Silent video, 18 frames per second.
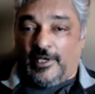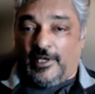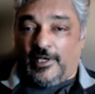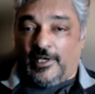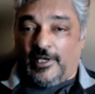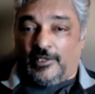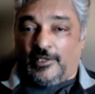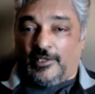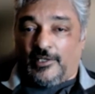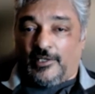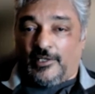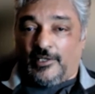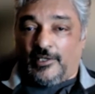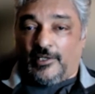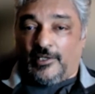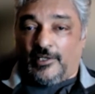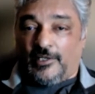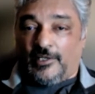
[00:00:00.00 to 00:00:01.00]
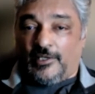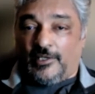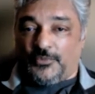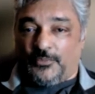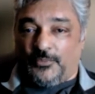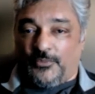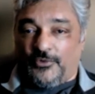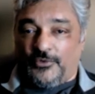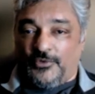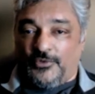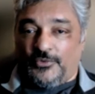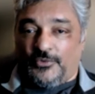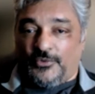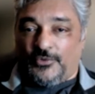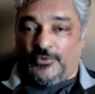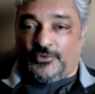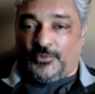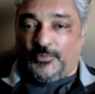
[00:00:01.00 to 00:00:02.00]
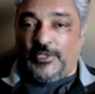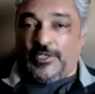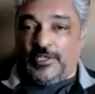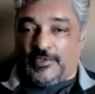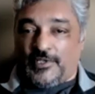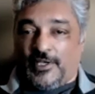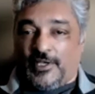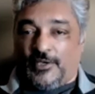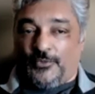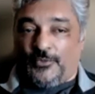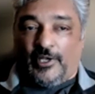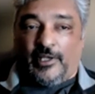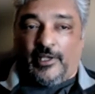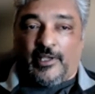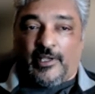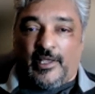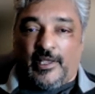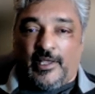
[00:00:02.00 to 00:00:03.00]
somebody I know who speaks that way.